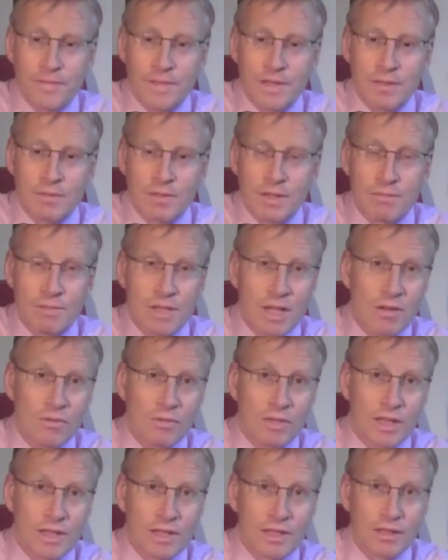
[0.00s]
Sometimes the whole
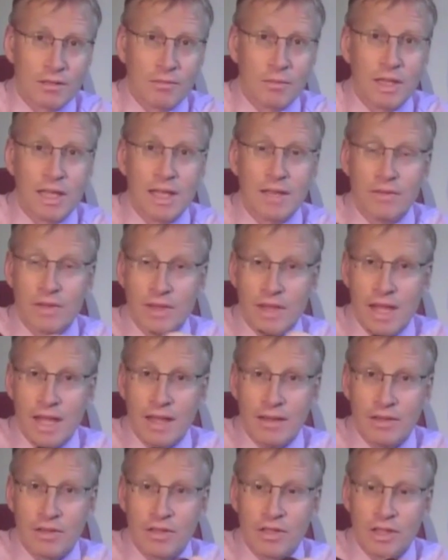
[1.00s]
testicle, but even
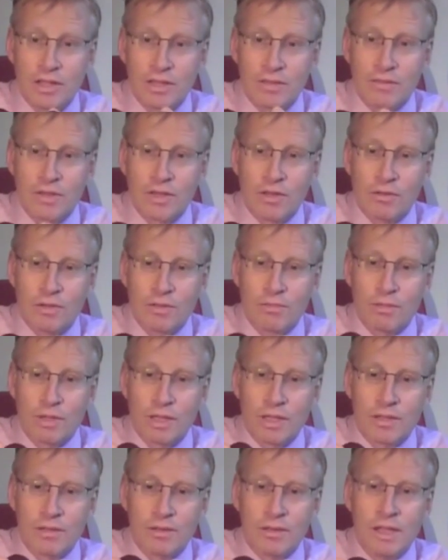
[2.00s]
then the chance of cure is
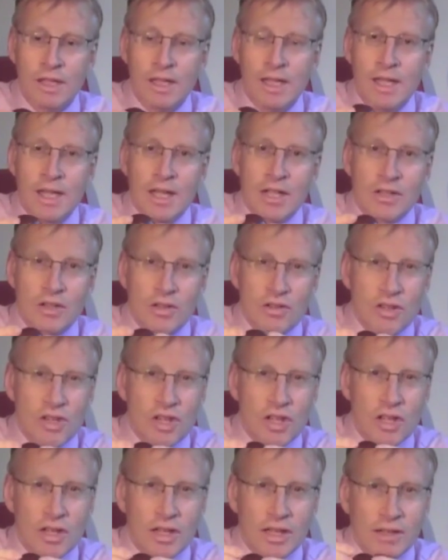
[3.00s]
pretty good. So
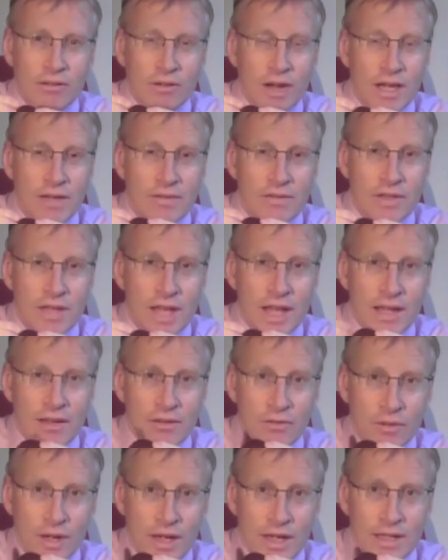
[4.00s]
certainly, grain of
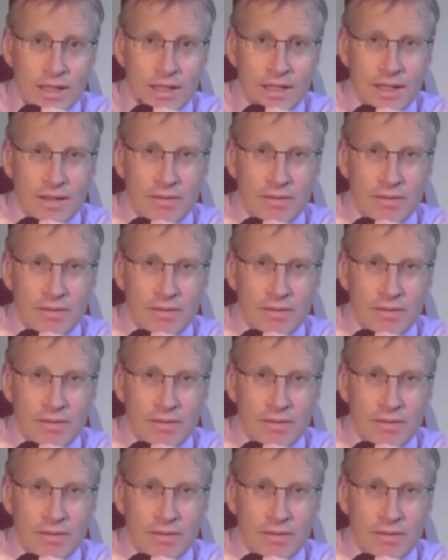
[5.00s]
sand, great.